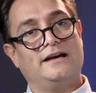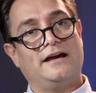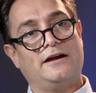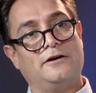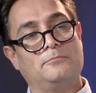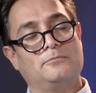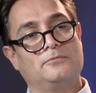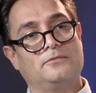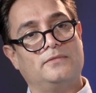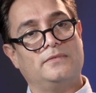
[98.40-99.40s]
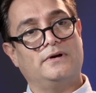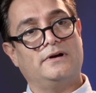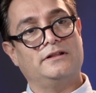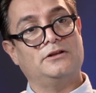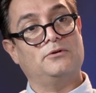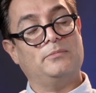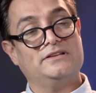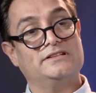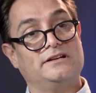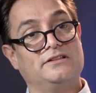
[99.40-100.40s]
And there were
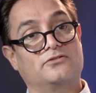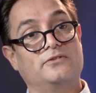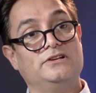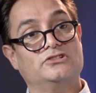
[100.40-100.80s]
basically three